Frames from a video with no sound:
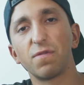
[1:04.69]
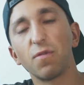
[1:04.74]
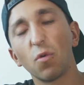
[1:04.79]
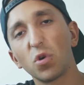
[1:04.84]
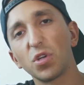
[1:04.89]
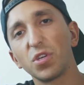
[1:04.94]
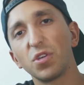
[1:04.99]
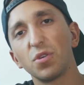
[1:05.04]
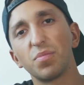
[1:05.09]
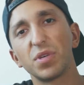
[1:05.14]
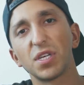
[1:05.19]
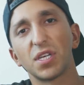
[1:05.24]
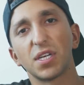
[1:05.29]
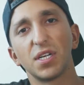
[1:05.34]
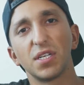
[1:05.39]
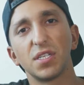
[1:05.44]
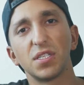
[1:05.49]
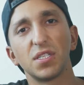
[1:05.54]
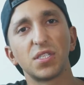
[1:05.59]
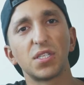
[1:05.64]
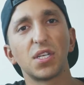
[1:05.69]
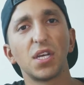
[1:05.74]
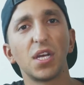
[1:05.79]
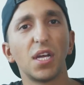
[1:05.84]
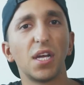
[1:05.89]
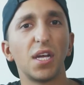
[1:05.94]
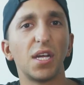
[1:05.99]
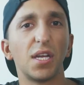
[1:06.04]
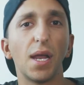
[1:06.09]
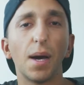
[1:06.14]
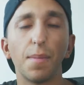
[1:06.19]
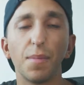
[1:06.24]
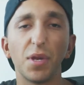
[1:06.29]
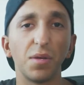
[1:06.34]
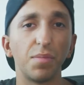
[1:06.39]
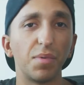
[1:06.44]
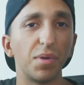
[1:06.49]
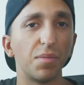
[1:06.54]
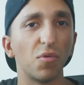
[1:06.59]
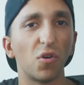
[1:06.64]
for you because not
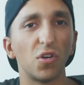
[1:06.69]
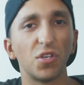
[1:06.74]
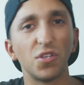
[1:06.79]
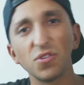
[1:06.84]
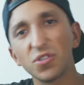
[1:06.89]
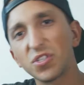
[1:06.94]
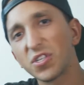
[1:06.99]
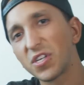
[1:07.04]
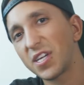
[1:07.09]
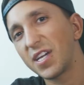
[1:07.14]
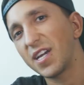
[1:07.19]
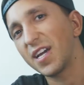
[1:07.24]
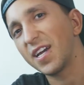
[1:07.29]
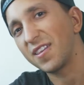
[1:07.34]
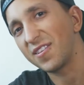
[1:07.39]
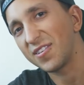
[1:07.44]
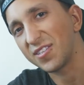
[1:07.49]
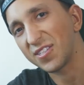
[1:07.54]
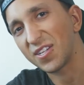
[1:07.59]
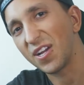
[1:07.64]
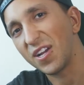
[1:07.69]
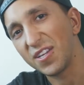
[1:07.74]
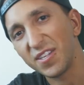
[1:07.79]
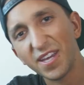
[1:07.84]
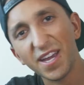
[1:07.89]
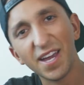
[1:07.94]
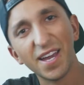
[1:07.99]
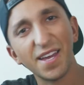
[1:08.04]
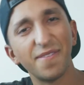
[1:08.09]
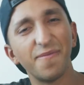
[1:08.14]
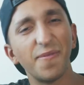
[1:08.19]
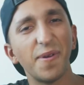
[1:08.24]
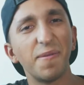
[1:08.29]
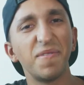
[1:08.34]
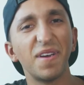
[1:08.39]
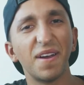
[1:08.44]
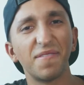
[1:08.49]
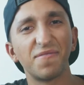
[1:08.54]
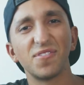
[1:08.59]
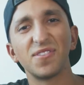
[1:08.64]
many people are using it, at least not yet.
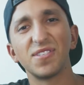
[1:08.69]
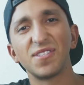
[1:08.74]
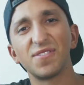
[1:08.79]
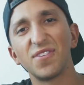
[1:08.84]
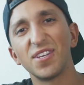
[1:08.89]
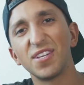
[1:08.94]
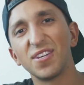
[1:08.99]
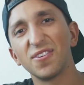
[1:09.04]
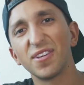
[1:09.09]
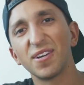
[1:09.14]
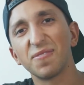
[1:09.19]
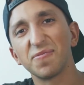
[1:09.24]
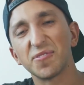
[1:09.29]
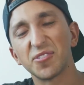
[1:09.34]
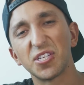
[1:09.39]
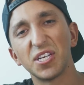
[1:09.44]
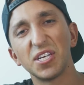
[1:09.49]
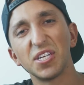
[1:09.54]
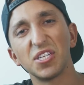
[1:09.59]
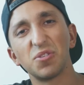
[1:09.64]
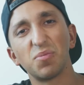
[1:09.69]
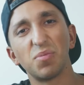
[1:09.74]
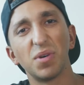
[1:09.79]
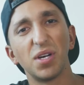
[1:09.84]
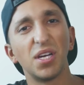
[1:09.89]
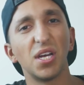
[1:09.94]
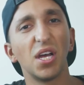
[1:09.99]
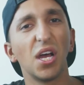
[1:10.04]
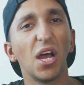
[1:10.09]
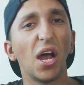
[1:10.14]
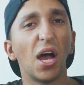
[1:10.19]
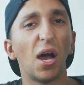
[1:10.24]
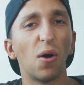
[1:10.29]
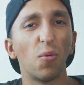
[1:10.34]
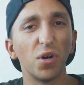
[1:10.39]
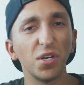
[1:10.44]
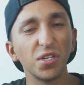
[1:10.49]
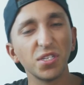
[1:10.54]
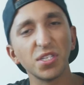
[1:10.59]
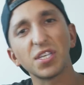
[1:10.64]
Maybe after this video that will change, but I
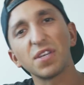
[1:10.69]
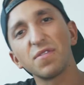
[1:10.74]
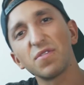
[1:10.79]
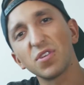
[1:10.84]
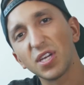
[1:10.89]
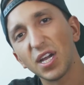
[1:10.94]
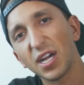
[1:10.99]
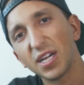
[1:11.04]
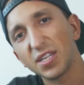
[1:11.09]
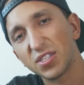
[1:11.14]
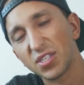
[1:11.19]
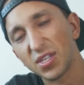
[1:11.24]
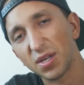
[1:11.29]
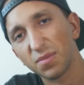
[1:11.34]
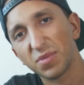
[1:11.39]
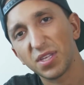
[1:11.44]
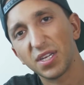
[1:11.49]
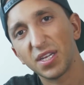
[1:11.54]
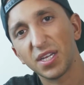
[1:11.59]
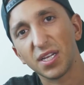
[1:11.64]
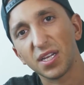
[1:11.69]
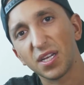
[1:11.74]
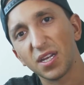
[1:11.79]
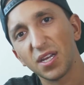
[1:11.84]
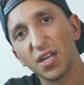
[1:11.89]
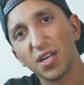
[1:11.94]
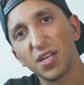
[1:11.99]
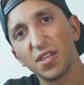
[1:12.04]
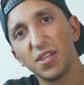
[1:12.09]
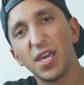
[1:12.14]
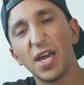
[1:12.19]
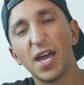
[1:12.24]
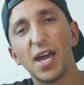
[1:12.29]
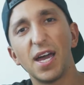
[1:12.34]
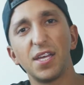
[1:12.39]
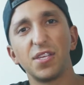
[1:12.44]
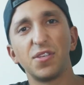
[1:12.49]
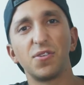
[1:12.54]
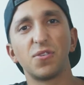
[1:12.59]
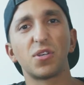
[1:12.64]
wanted to give you guys something
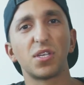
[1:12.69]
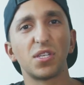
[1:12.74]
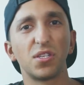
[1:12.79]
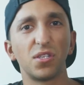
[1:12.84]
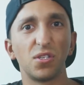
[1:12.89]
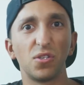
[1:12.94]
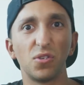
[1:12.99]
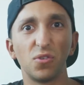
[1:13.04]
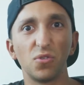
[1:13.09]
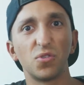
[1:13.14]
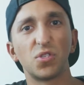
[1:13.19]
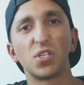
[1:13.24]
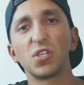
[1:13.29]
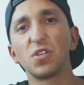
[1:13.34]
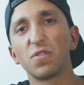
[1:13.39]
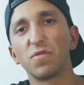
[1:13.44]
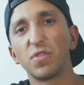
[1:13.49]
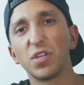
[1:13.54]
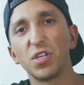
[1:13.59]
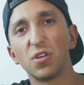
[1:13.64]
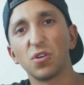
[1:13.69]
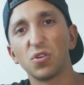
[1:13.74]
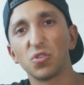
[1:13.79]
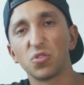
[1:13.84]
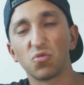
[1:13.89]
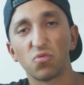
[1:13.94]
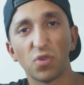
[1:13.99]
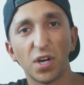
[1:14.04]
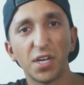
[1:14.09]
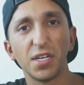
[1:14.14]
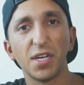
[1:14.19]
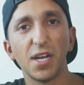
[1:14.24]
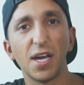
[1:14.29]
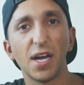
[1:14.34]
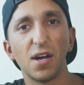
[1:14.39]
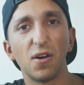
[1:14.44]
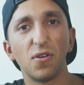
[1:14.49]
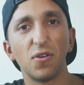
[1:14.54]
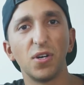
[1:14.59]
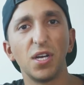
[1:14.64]
that you can use in your videos right
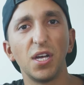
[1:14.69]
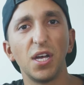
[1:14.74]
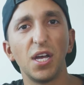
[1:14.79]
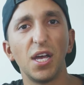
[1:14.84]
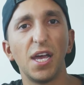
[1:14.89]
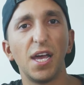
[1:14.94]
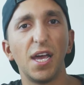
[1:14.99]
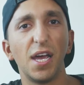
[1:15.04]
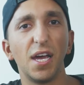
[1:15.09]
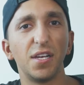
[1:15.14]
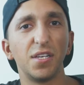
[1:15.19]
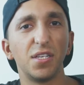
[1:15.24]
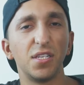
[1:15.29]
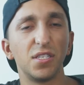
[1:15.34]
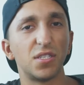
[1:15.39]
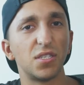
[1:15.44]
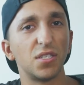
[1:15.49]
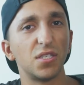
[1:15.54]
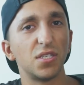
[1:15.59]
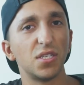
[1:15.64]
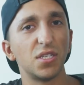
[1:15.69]
now, and it's